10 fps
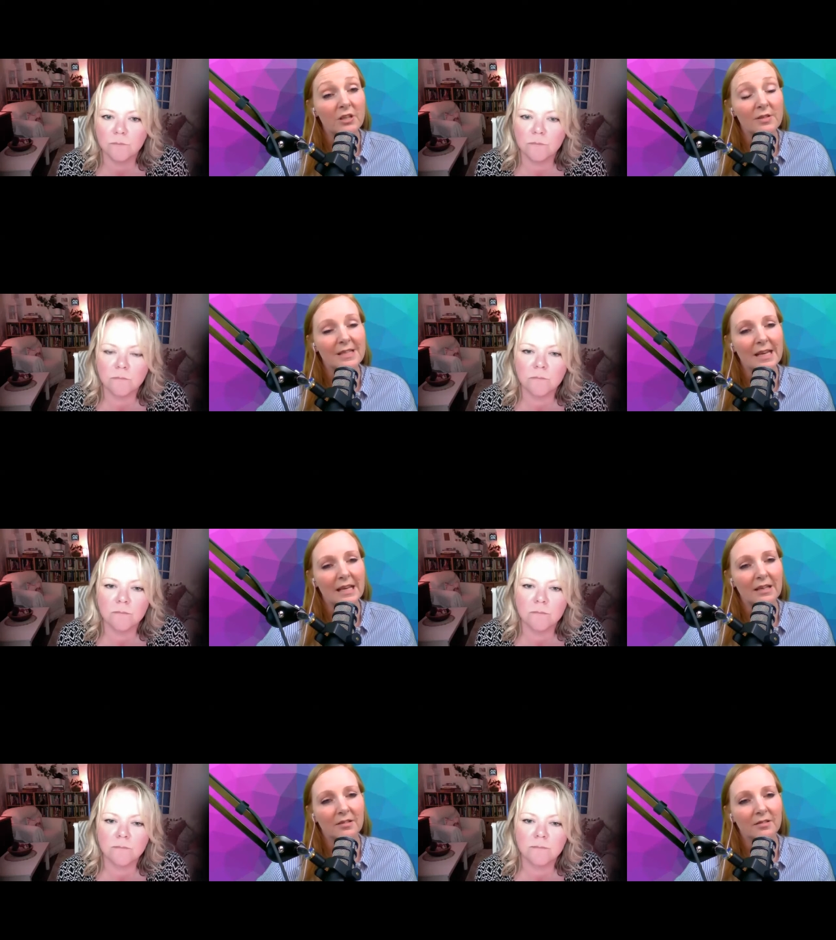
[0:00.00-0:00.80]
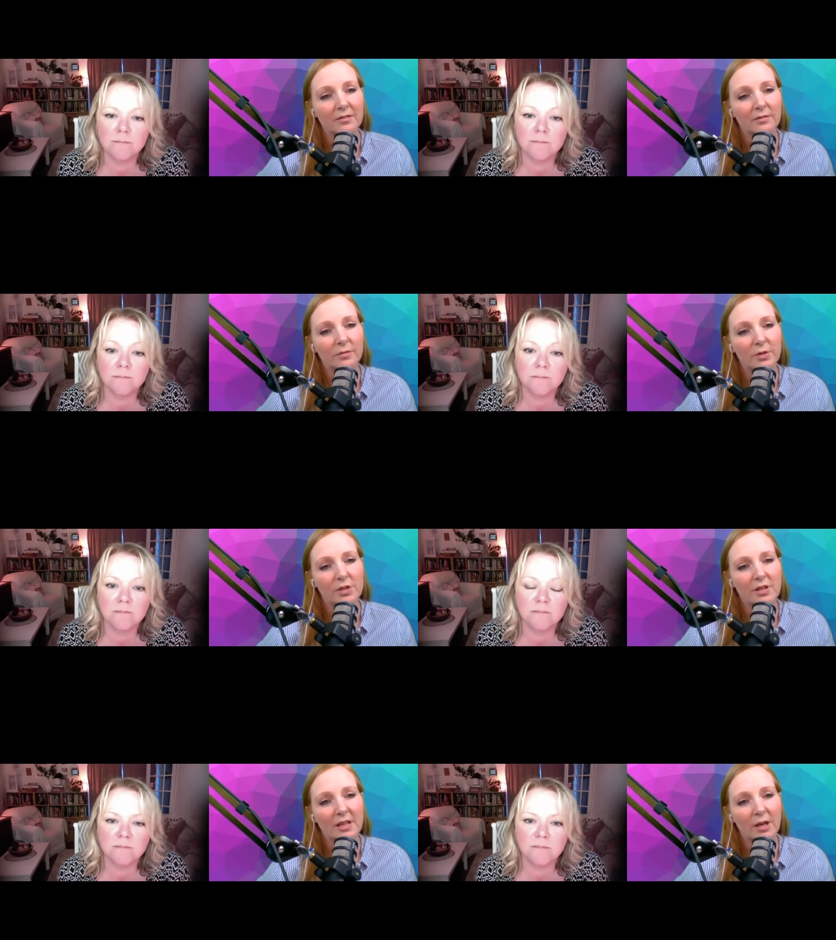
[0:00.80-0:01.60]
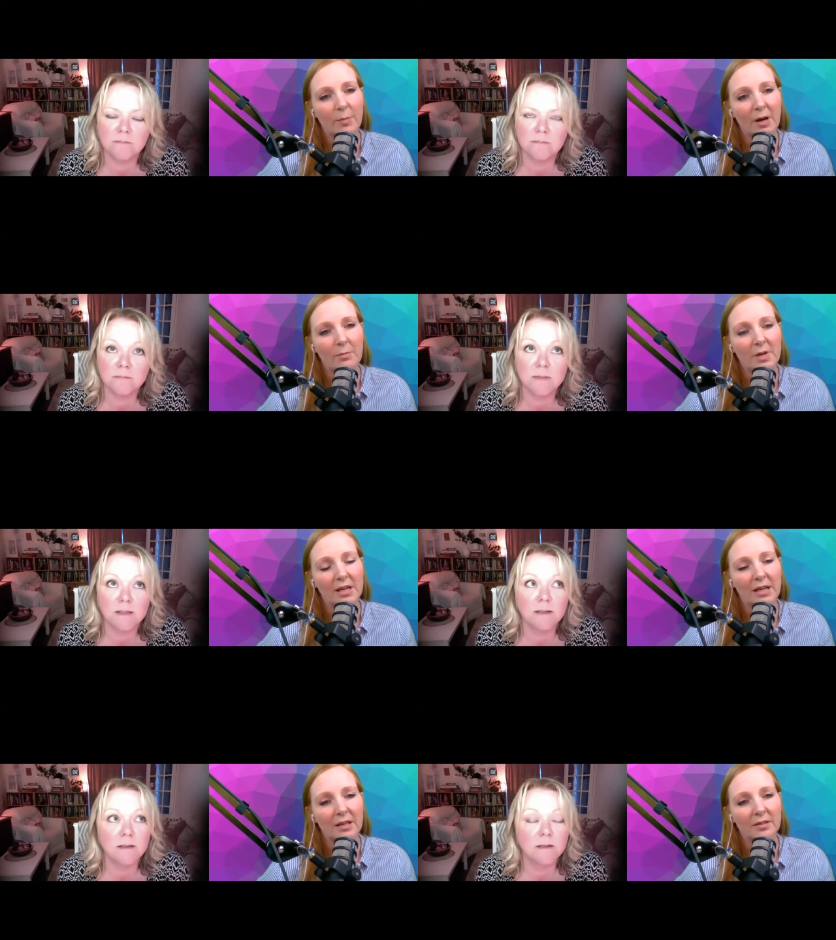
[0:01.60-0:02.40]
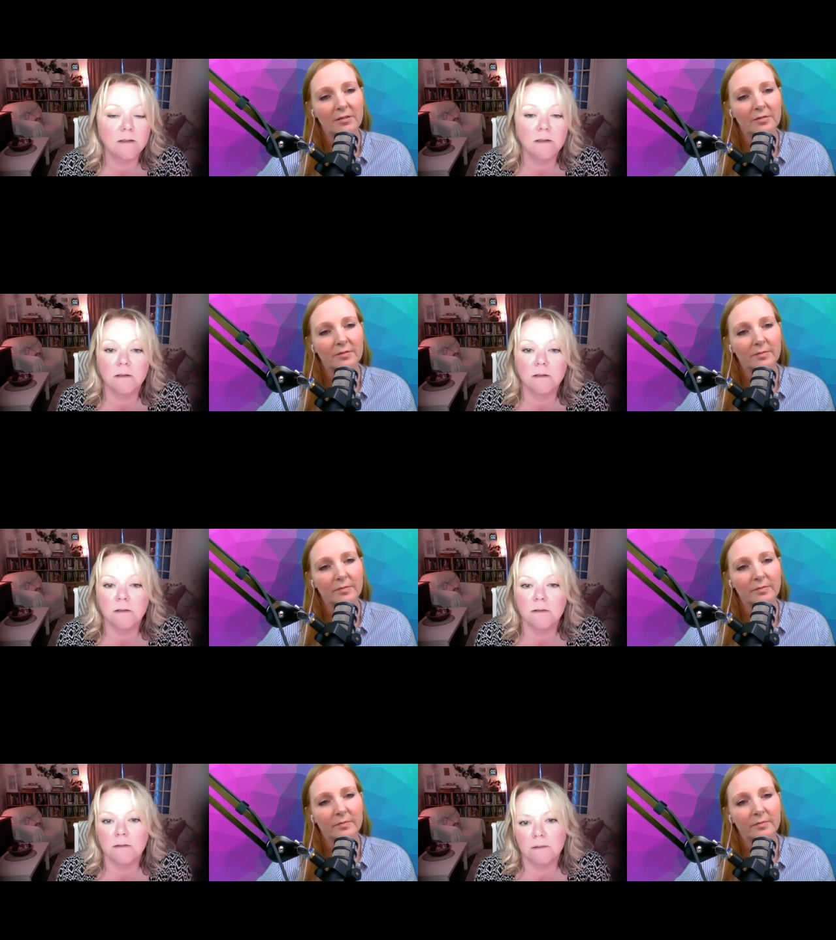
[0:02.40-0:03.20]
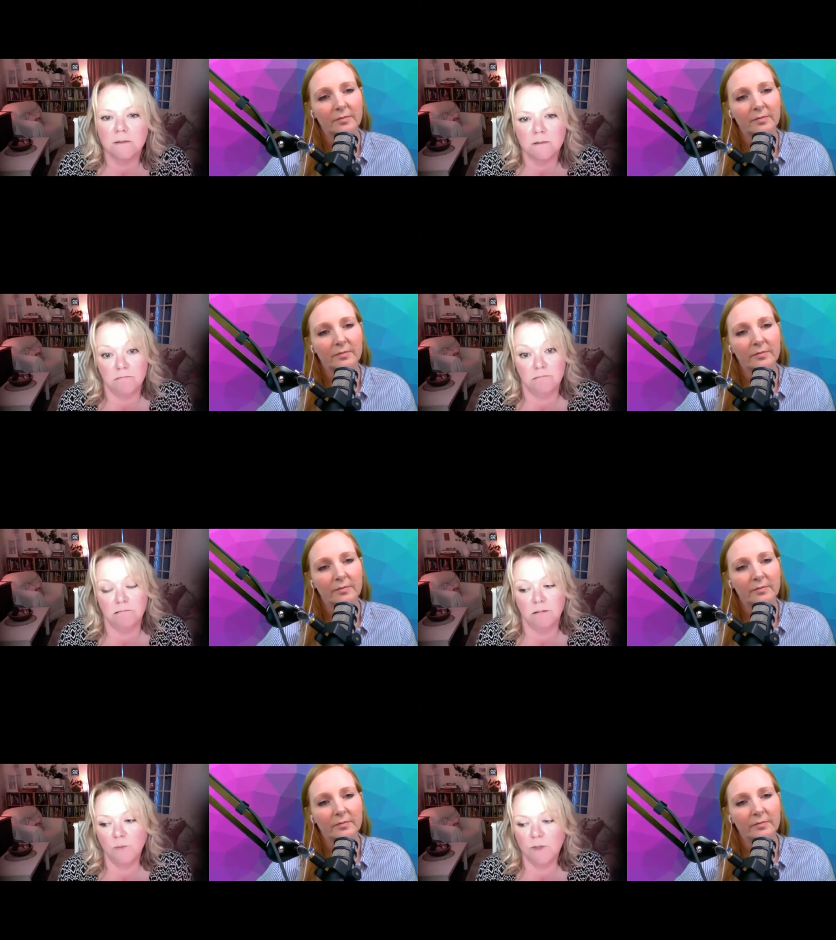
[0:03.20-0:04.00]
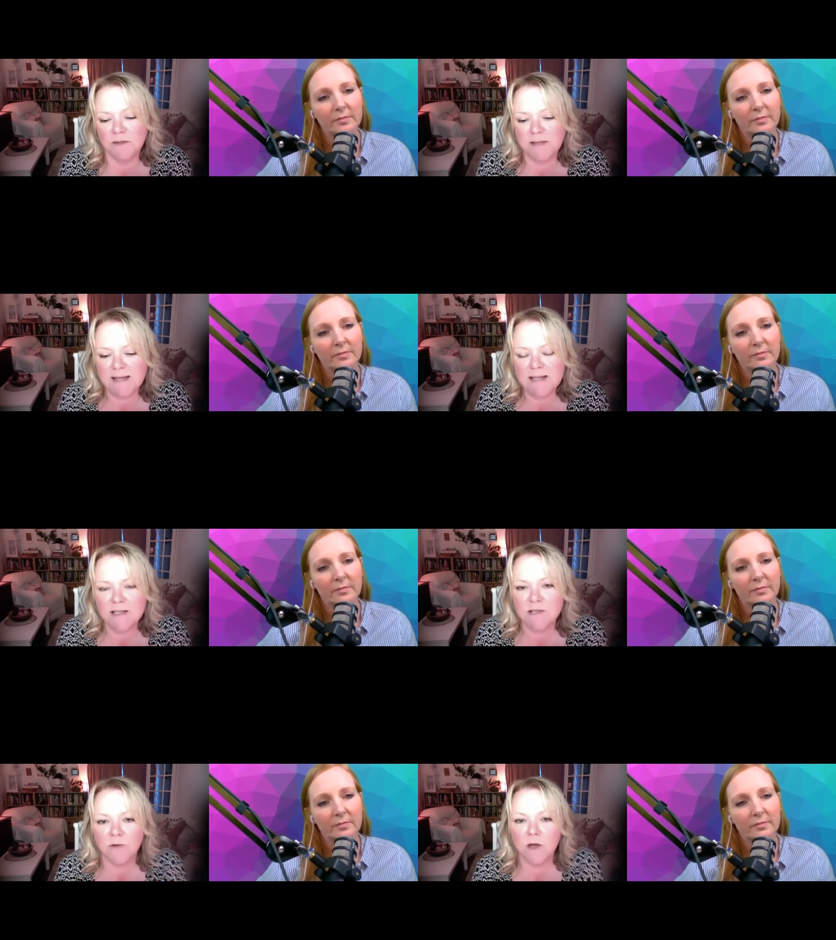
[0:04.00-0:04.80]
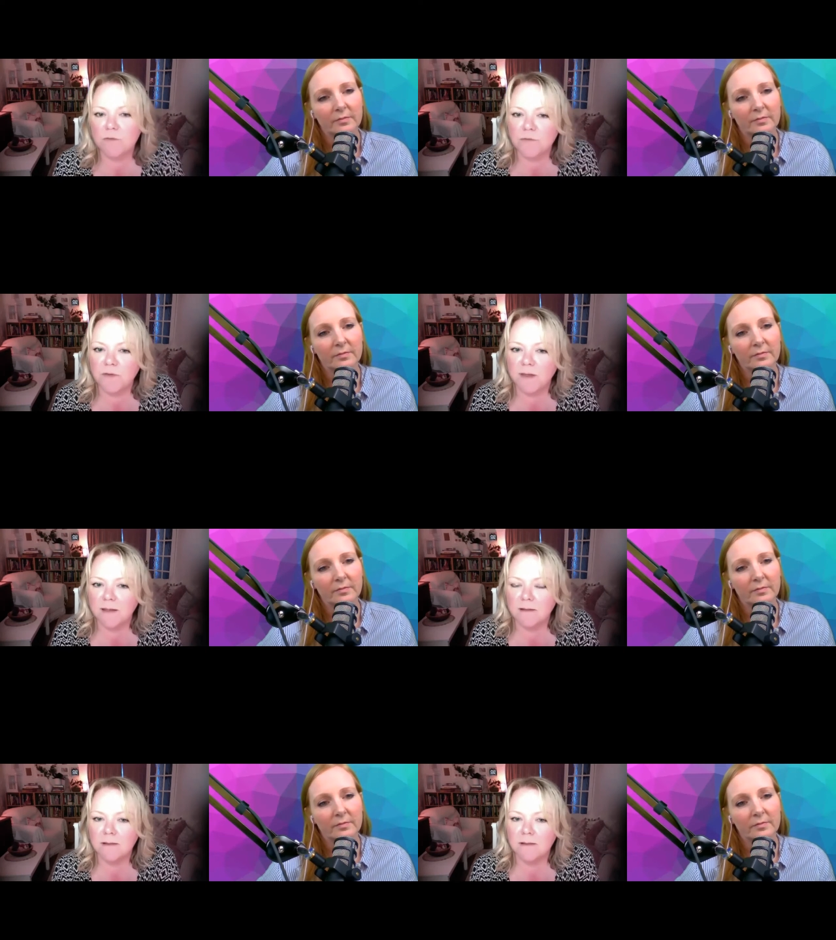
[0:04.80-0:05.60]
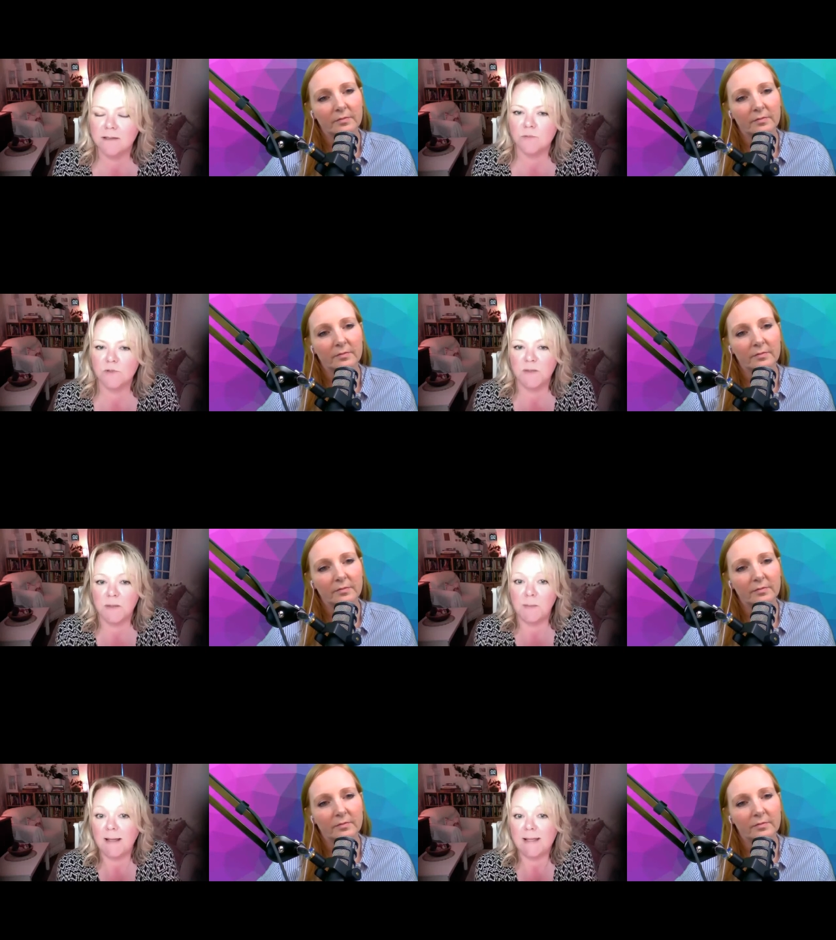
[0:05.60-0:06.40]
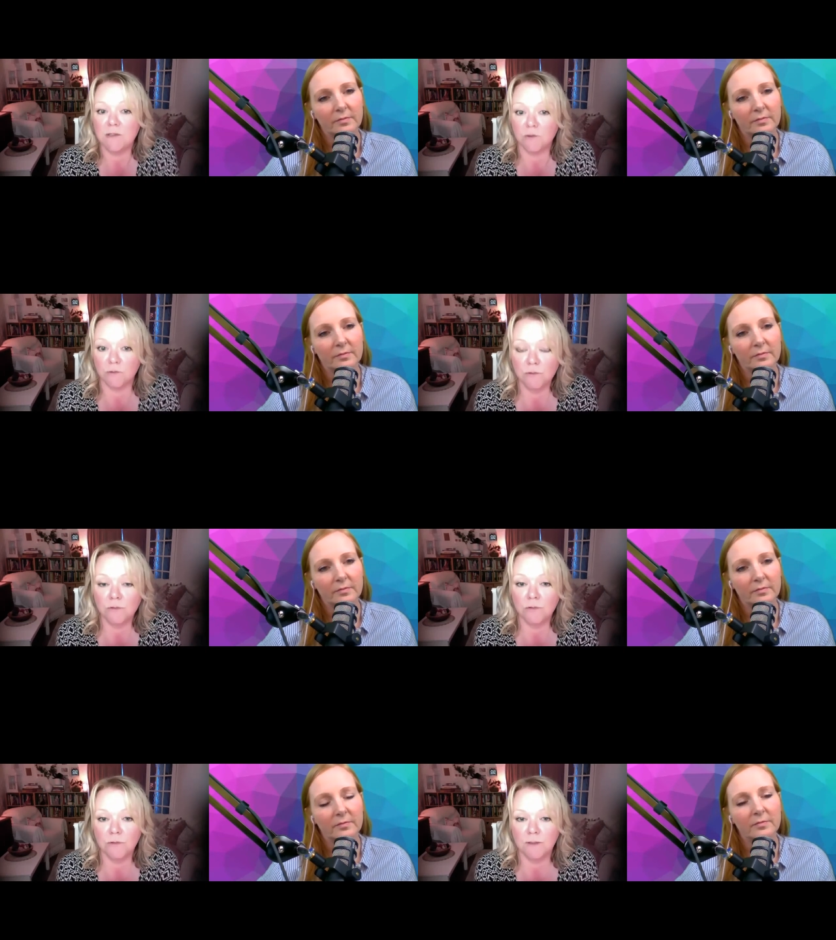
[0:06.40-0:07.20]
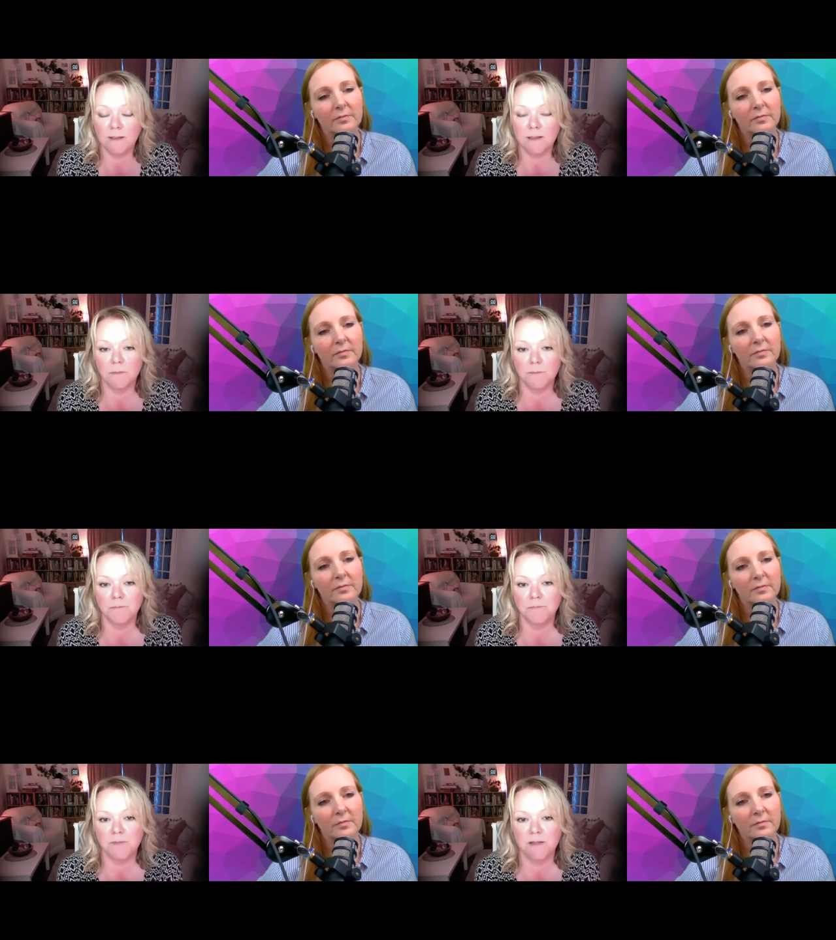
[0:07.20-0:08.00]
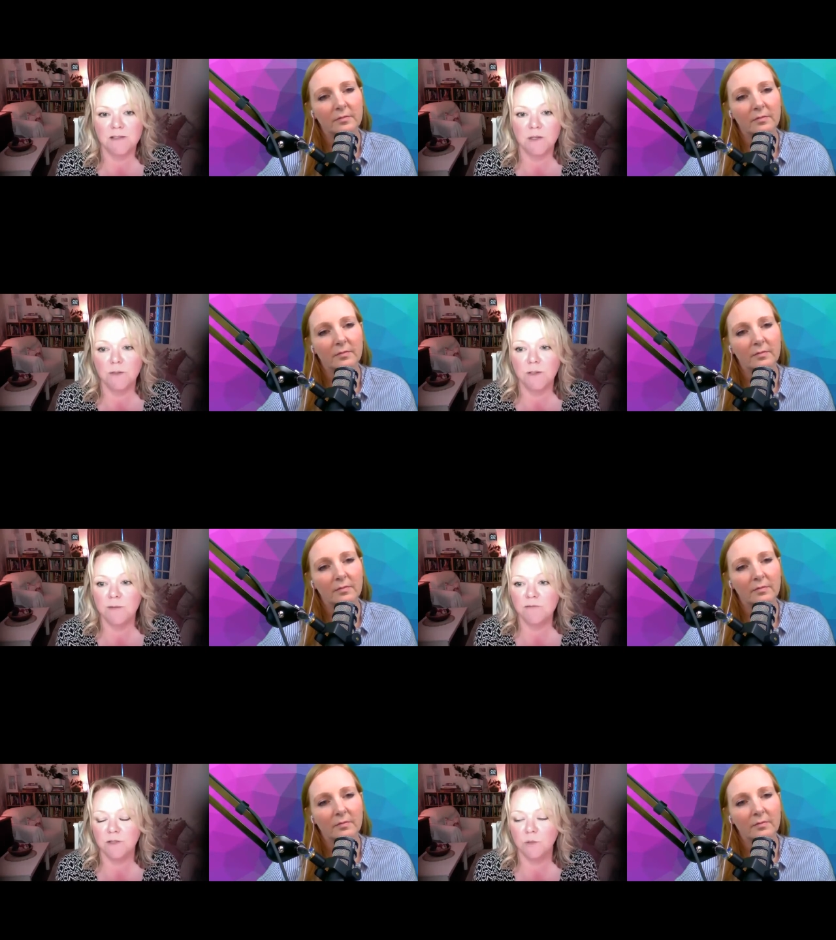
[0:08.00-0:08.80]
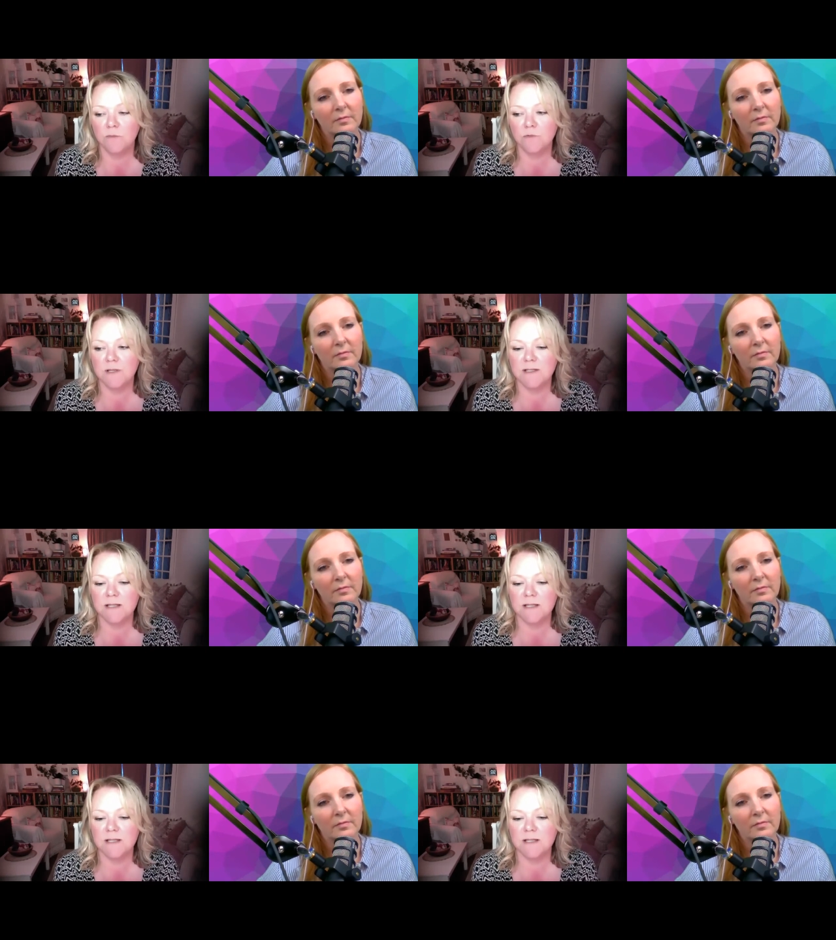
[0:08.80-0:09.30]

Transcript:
Speaker 1: you see? What do you think about money?
Speaker 2: Well, I think any survival fear is what's being played on. Um, so you know everything that we've already said